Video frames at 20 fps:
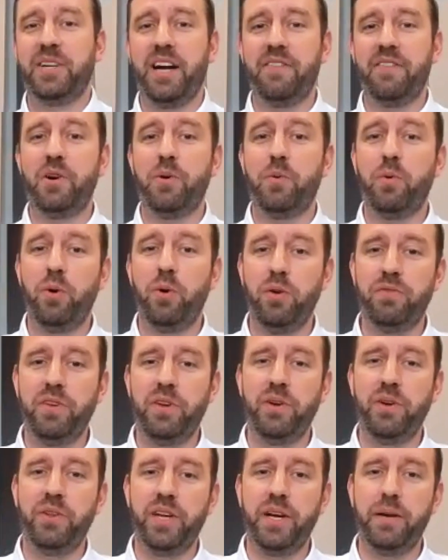kind of their
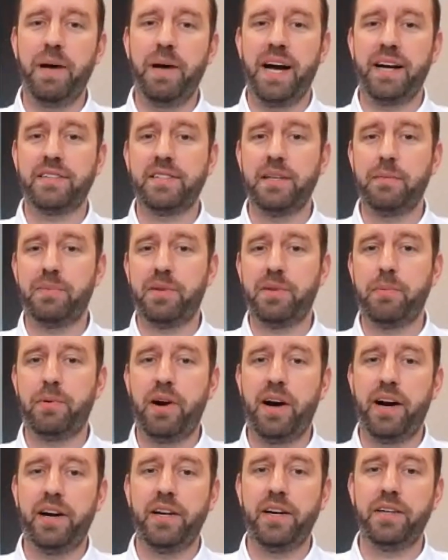worldview that backs up their
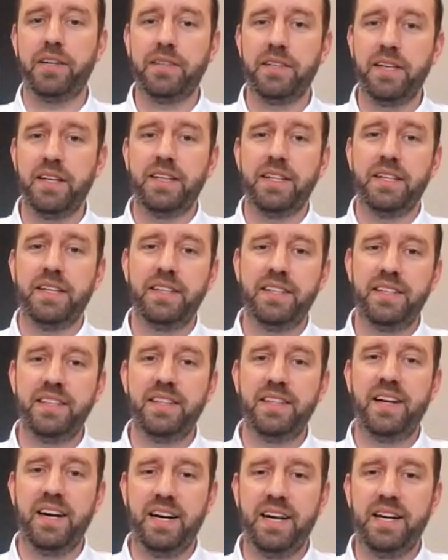prior
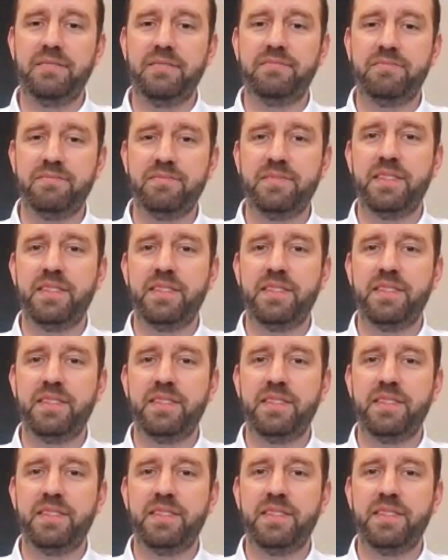uh,